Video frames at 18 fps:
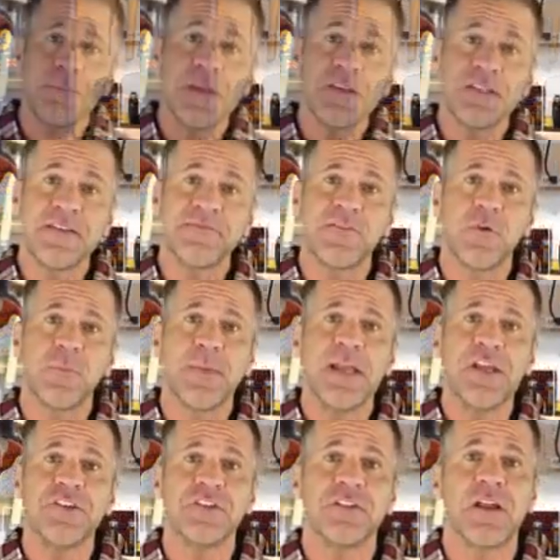
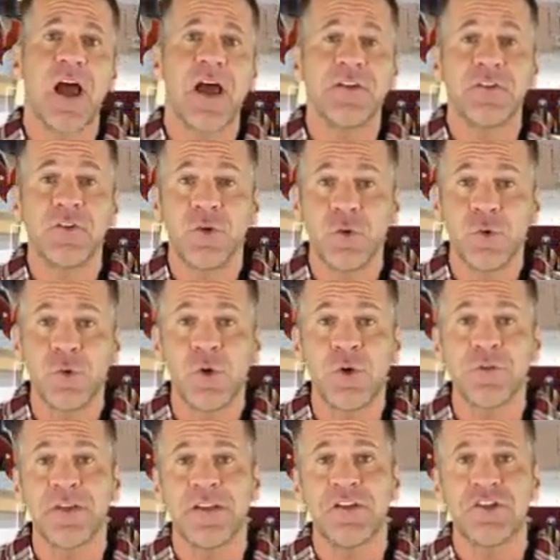misinformation on
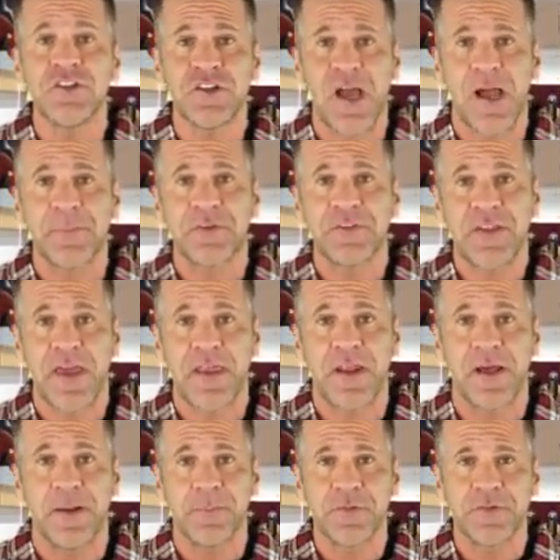tools and shop
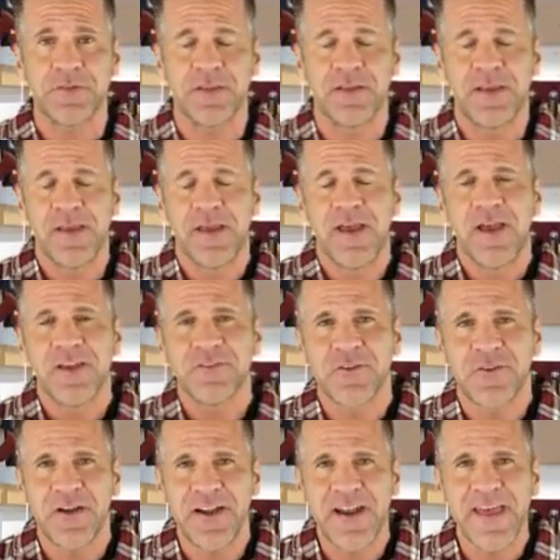setups.
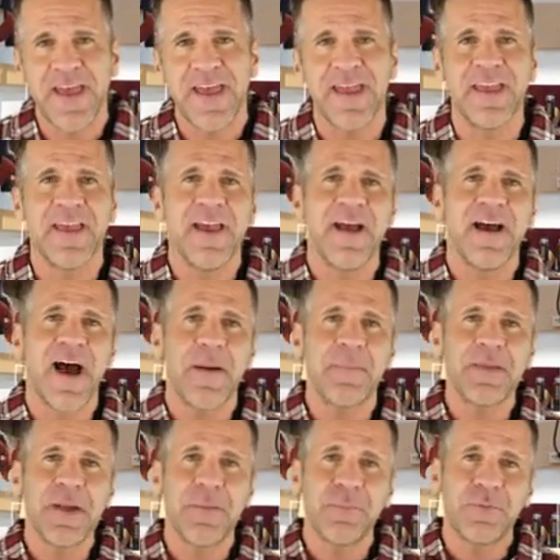So today,
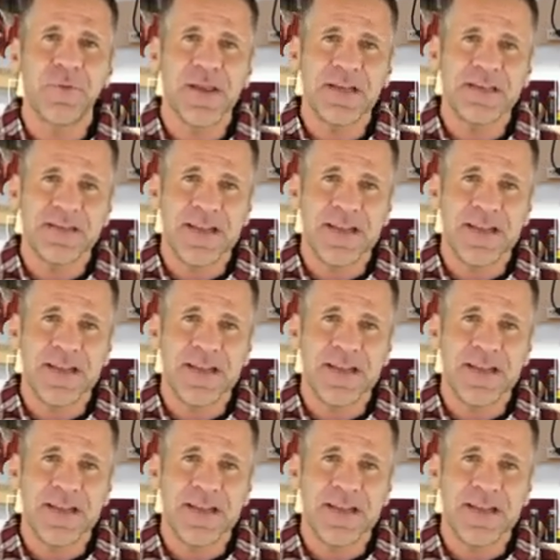I'm going to break